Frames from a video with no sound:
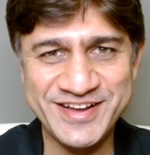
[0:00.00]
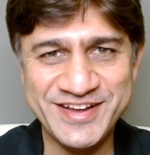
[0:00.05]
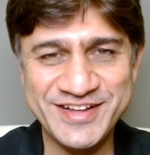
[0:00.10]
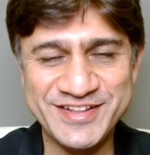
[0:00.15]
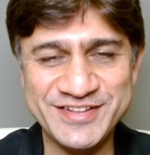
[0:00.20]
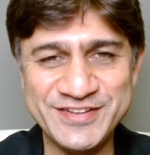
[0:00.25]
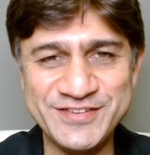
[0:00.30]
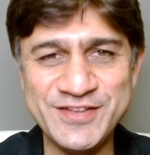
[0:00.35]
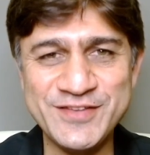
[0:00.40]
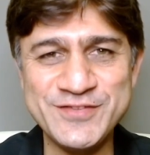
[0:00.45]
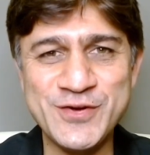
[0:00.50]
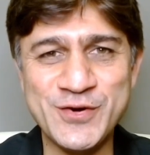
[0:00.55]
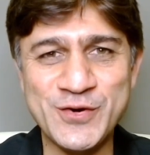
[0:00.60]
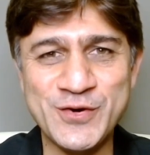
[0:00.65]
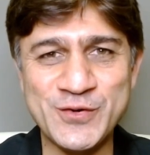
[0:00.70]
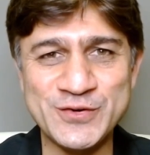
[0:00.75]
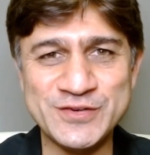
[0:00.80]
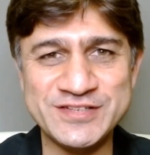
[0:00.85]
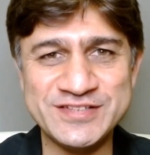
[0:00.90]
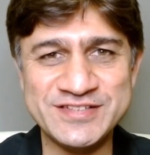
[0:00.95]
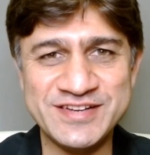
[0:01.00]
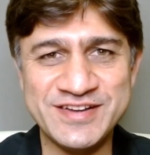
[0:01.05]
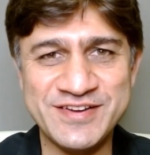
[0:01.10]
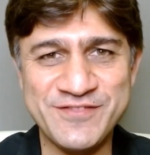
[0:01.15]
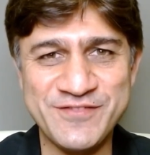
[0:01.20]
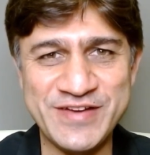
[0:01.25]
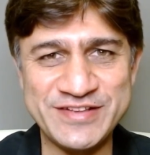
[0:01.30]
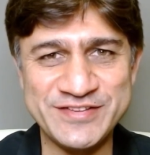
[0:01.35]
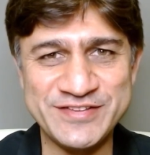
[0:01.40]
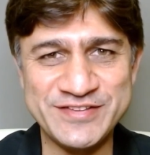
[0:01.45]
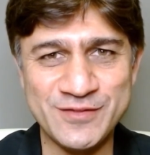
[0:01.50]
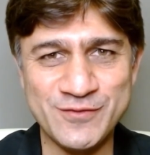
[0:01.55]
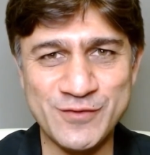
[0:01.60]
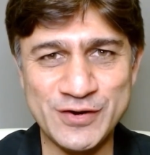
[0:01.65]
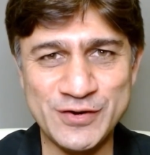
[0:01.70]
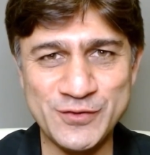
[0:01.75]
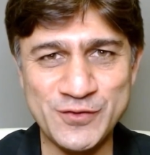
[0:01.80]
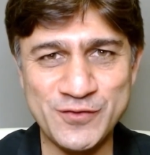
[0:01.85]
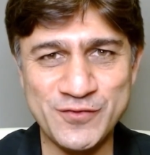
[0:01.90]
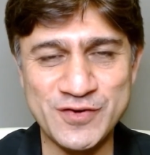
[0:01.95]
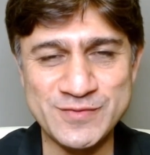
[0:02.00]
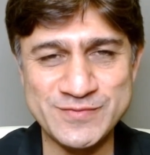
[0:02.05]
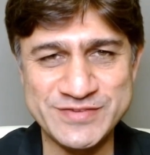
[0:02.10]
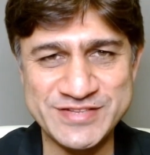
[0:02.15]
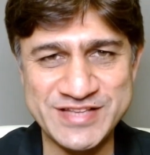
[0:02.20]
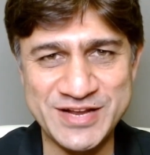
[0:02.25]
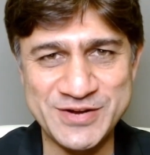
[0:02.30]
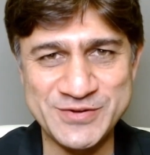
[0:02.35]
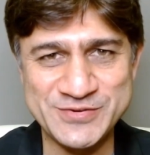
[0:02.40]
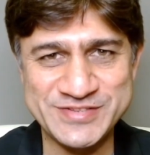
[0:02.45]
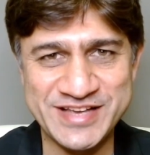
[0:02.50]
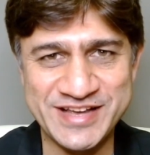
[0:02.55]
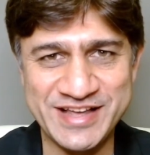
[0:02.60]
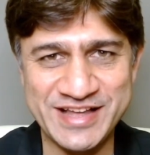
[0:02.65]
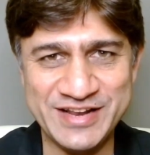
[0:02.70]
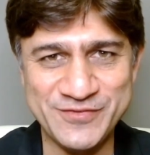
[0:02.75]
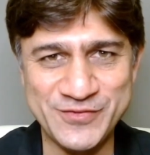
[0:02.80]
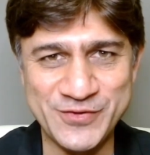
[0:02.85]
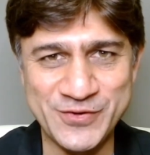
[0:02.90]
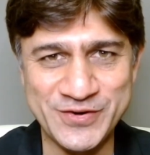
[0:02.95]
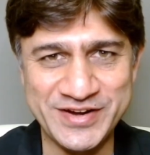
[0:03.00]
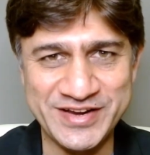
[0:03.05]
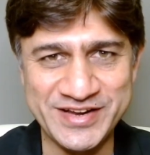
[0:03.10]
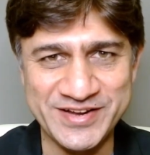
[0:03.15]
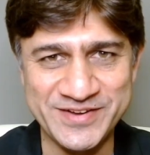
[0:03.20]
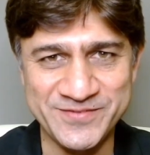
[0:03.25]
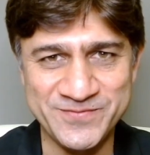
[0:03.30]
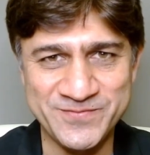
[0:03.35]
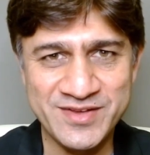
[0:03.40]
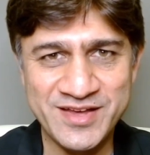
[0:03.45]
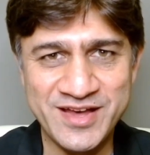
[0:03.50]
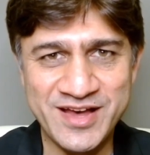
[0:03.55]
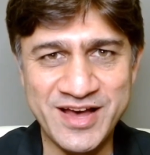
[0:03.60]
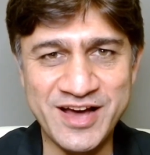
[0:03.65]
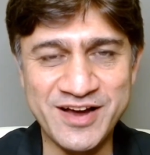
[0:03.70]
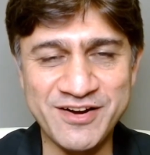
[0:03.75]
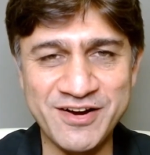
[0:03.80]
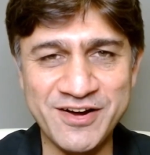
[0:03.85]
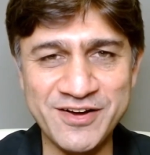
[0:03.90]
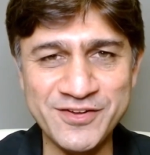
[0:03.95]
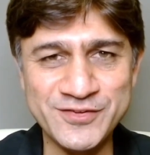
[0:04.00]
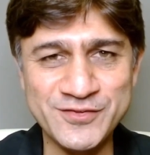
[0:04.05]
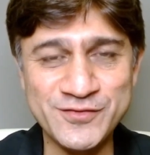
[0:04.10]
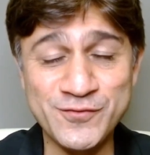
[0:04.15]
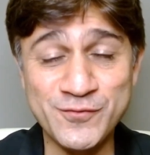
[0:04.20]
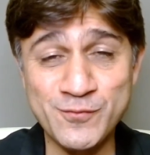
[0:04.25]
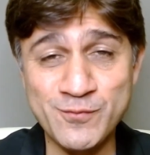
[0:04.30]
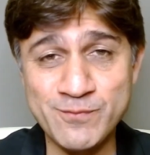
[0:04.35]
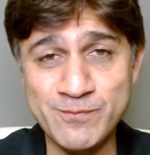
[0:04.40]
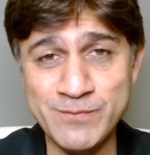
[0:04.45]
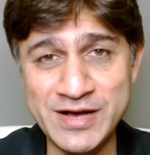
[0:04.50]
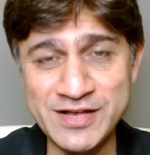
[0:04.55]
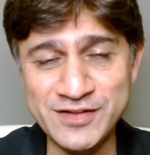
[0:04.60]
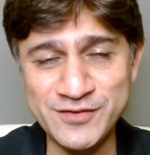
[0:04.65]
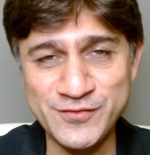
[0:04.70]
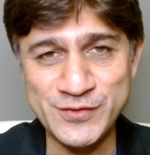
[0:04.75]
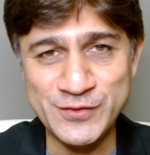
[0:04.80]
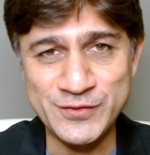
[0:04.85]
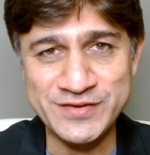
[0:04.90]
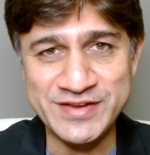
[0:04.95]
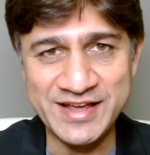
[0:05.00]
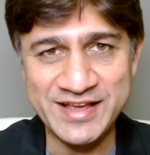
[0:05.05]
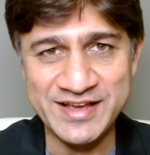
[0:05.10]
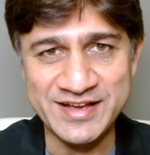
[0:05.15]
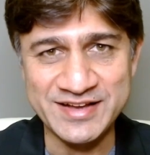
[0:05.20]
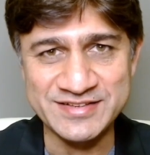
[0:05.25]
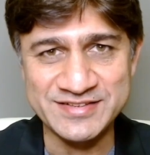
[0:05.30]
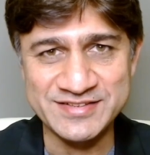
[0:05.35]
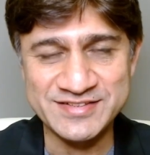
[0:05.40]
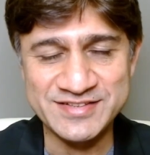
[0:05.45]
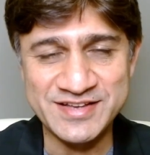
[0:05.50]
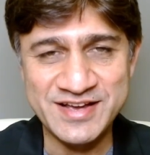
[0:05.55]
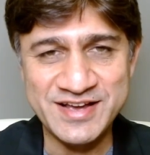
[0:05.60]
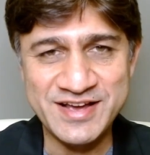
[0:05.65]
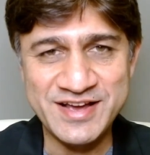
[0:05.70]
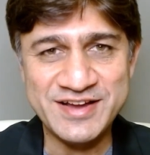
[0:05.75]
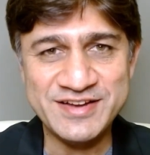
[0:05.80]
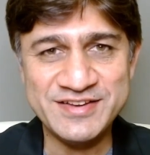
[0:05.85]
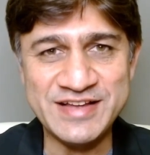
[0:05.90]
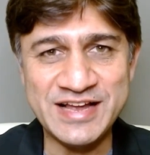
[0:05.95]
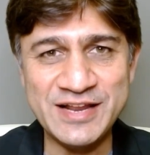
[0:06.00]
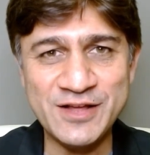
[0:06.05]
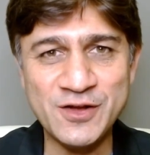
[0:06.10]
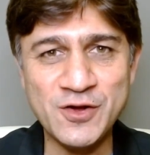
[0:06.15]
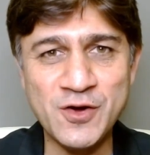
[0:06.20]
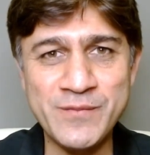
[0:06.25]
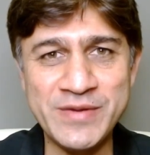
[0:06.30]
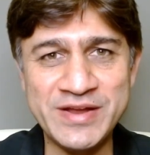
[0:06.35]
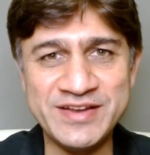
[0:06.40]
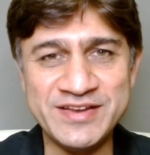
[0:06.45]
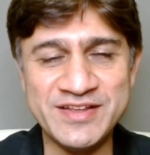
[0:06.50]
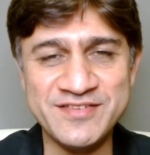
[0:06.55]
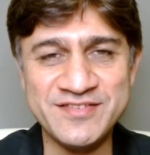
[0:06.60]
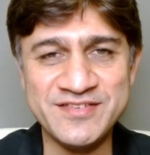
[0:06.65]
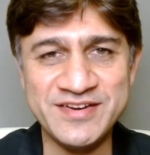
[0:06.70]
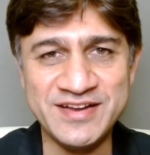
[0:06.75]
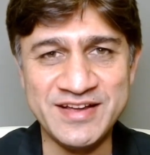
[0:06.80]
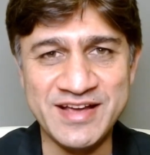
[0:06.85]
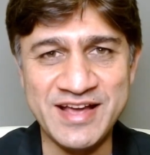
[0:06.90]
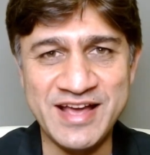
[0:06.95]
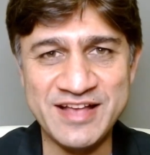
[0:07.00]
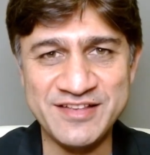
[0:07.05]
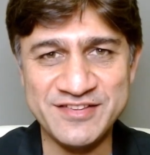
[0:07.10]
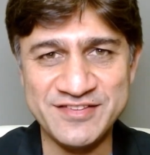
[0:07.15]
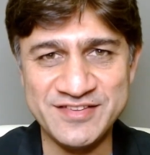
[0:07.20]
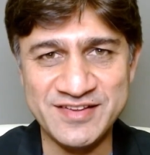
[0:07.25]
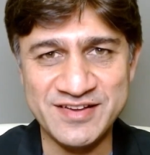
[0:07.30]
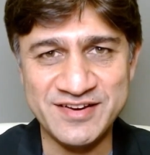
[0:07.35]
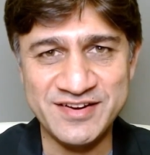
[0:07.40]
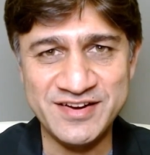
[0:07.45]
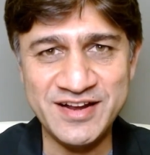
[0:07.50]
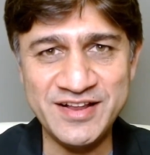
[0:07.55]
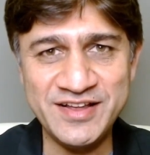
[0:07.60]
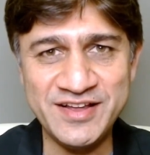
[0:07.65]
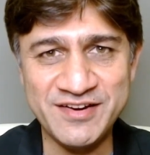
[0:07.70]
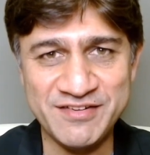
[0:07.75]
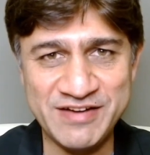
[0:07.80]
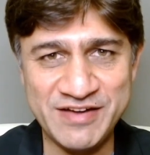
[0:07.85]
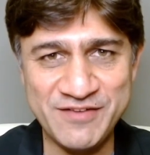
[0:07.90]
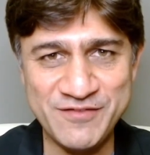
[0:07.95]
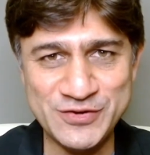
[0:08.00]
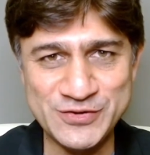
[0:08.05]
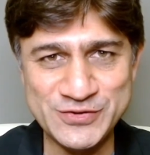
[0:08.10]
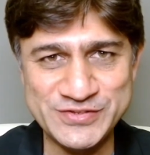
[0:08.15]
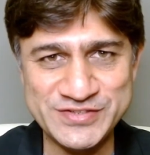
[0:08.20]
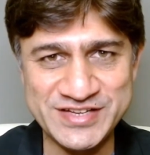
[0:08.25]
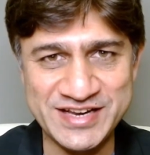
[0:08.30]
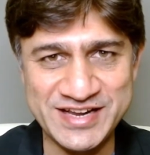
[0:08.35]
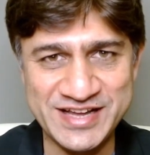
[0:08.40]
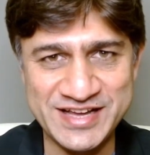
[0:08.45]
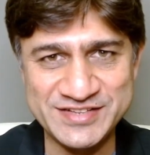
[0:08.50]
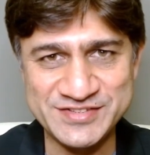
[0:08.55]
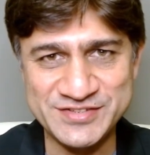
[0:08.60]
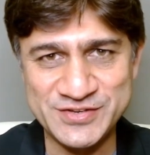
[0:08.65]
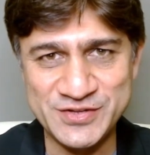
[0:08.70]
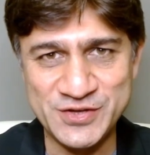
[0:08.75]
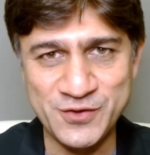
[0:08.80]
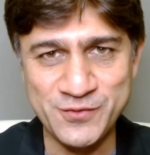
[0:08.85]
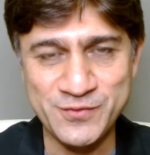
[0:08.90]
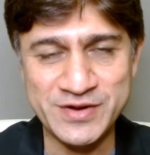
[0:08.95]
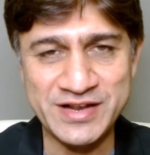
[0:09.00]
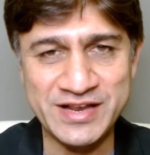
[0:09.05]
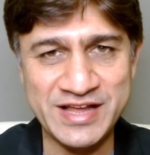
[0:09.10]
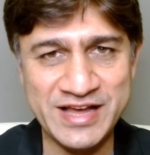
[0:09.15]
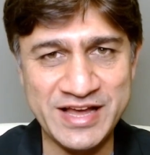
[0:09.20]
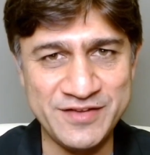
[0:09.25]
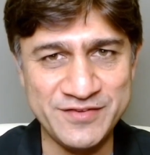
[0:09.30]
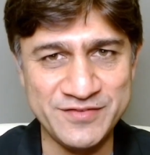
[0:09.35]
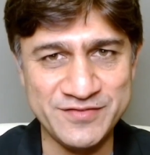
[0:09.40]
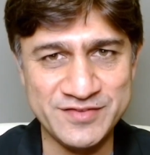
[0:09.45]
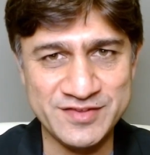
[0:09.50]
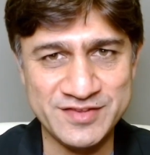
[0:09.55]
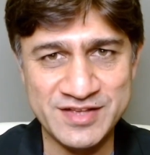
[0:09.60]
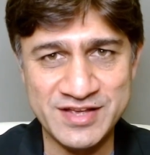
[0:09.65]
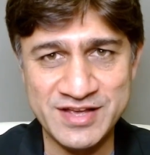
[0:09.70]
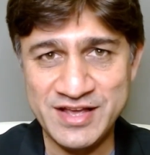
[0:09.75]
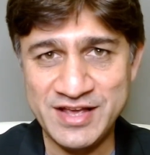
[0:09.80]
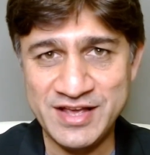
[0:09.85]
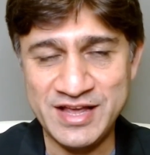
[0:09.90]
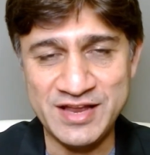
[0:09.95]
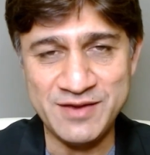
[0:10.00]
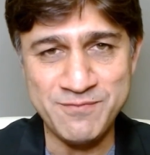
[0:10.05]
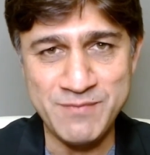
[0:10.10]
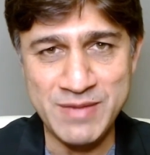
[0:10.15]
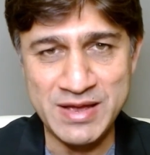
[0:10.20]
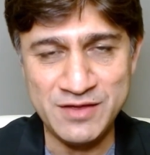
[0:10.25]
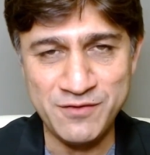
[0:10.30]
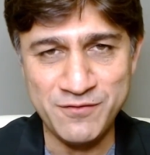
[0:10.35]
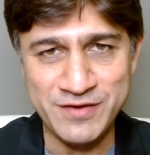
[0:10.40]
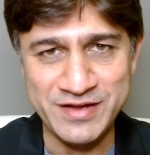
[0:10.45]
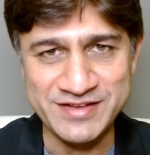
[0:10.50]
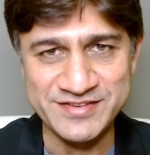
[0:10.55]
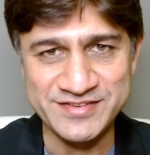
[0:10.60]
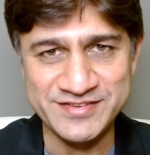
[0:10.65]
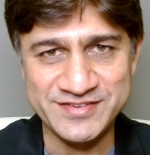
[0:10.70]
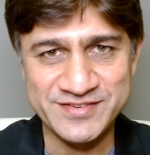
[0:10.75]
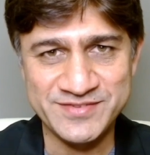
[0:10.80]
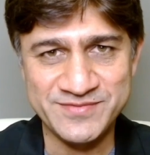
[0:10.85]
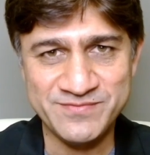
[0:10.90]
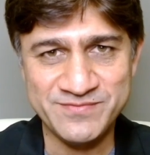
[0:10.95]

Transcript: This is your host, Faisal Wattoo from San Jose, California. Across the past few decades, telecom industry has really revolutionized human lives in many ways.